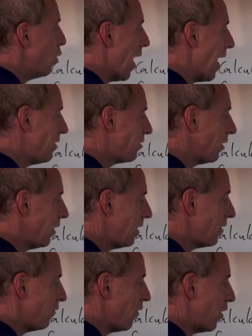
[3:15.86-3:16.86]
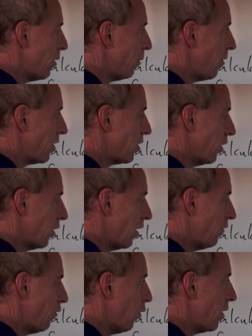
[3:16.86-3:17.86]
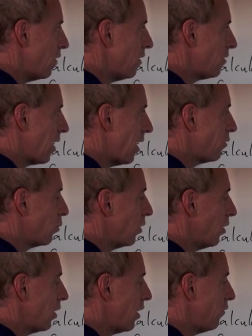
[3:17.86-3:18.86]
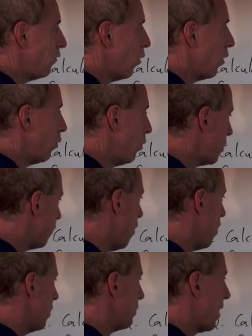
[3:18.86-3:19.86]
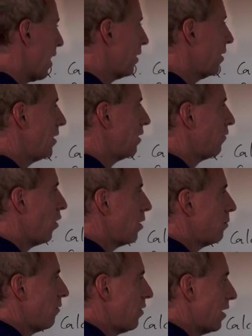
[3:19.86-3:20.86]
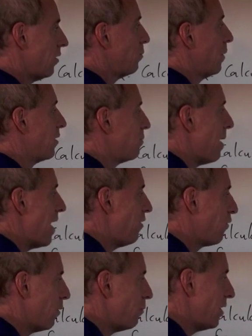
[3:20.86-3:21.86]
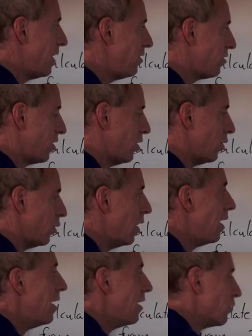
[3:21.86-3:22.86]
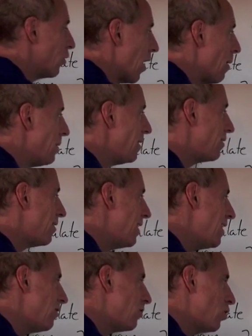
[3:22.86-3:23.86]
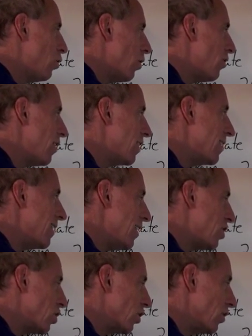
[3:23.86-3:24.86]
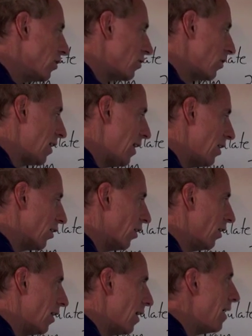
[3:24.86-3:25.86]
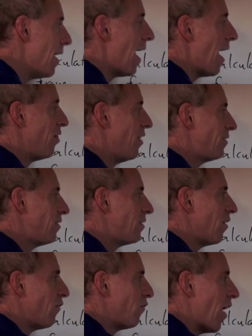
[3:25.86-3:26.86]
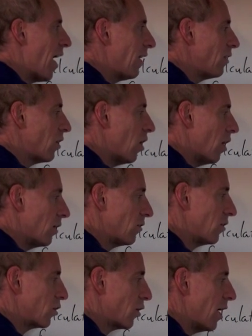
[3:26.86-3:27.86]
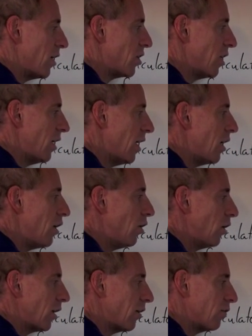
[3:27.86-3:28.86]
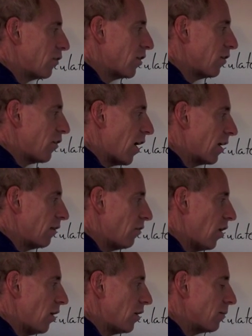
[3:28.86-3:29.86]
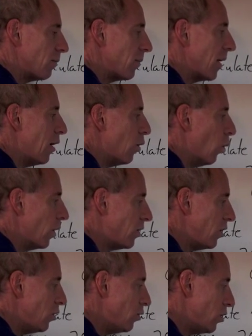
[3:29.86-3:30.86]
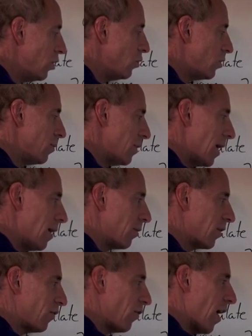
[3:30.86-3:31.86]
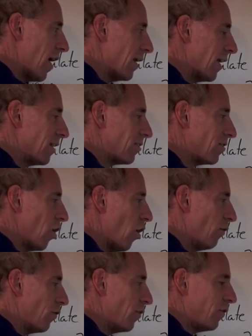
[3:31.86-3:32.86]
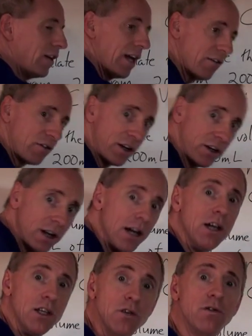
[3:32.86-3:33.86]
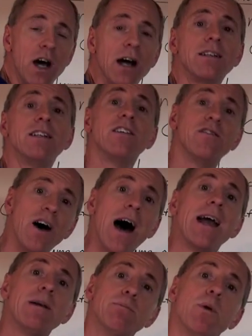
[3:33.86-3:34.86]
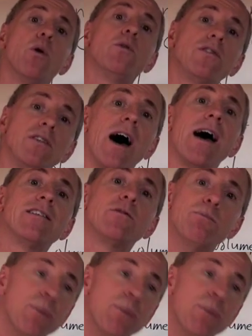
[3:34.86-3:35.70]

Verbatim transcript: You isolate the variable that you're looking for. In this case, we're looking for which volume. Calculate the volume of this, but it's made from these two. So that means these two are the initials here. This is the final concentration. You're looking for the final volume. What do you do to be able to find and solve for VF here? You've got to divide both sides